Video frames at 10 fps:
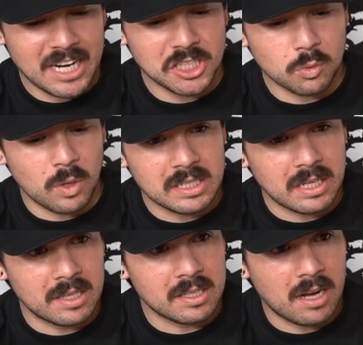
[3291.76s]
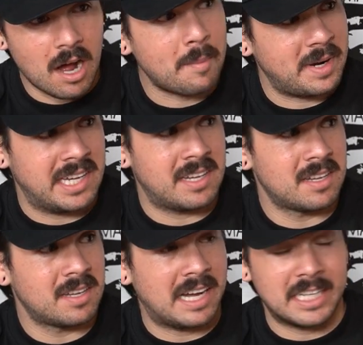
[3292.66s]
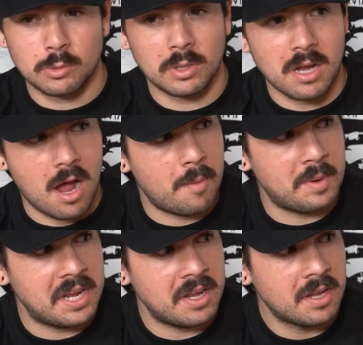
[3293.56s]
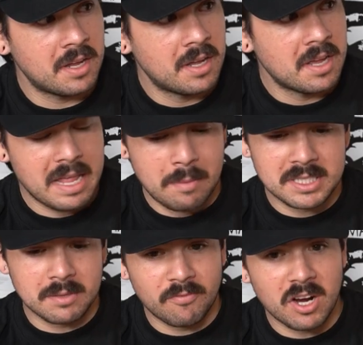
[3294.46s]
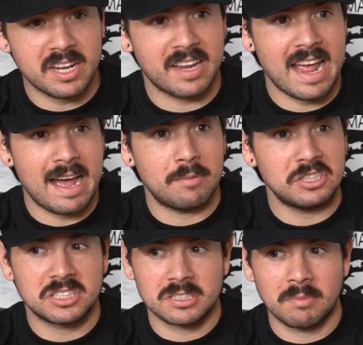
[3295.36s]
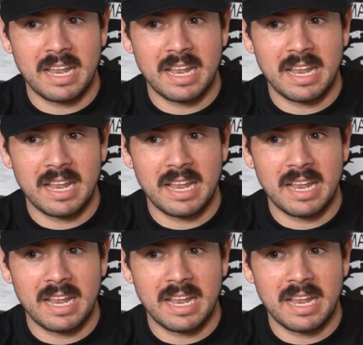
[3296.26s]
I just want the hominy. I just want the hominy. Give me some fucking cabbage, some